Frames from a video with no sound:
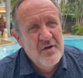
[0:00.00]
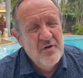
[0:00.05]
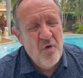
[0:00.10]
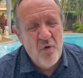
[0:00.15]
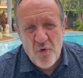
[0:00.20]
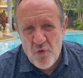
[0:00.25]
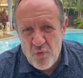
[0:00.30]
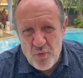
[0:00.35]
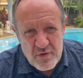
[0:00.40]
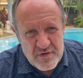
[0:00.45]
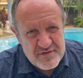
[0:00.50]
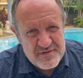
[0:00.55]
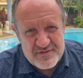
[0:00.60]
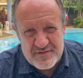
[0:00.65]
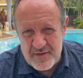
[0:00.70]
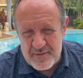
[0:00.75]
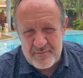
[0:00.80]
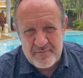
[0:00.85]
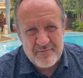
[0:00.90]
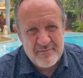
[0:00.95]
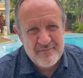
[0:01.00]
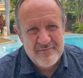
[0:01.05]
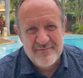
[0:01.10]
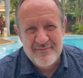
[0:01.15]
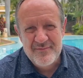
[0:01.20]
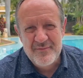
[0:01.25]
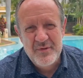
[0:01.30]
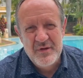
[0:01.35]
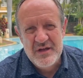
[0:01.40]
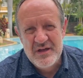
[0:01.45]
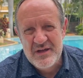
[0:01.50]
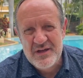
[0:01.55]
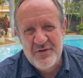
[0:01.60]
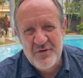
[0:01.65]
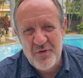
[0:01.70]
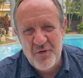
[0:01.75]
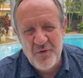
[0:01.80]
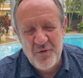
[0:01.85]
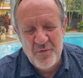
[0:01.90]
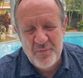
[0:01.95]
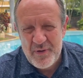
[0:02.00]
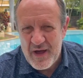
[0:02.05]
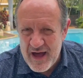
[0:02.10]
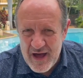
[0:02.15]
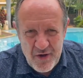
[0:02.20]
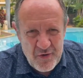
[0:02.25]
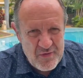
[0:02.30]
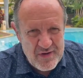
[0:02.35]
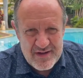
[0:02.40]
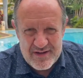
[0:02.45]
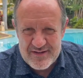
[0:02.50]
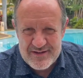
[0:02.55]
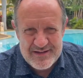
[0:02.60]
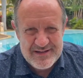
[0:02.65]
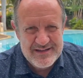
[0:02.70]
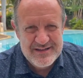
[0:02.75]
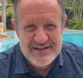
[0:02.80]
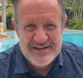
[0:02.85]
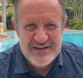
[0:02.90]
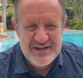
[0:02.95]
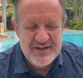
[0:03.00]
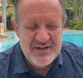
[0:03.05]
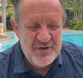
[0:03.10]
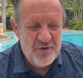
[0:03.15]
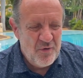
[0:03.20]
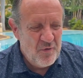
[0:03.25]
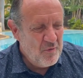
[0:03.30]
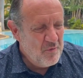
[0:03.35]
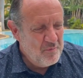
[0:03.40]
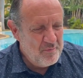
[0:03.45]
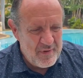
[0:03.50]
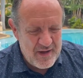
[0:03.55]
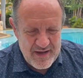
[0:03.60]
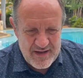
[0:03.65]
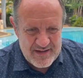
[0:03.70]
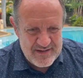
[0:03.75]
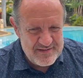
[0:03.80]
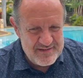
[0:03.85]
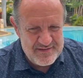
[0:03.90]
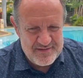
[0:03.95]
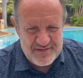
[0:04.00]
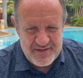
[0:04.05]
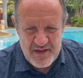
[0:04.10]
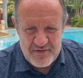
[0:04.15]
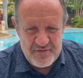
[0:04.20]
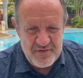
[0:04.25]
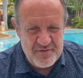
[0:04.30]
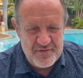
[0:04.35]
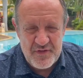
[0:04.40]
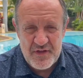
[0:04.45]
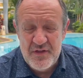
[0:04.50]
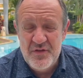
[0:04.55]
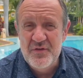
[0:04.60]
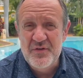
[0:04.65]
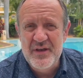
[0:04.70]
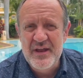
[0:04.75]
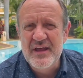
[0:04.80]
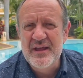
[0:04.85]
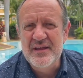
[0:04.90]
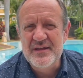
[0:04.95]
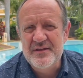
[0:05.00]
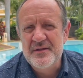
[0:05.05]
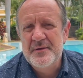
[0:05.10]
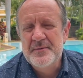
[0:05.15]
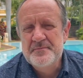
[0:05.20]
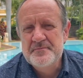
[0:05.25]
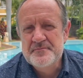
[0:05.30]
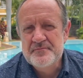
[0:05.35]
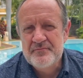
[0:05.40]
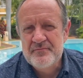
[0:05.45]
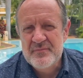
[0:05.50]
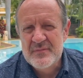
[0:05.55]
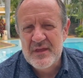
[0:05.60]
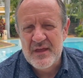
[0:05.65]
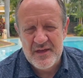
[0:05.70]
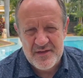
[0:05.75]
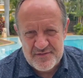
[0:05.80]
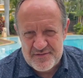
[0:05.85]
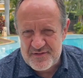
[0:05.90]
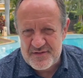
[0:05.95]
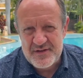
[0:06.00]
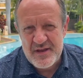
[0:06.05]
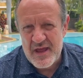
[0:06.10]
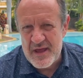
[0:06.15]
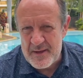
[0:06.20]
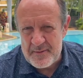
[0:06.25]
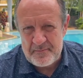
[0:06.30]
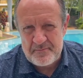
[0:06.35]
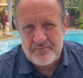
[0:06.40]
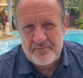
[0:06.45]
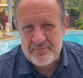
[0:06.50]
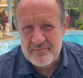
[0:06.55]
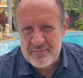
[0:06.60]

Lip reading: all wisdom, all power, all might, everything you need is in him.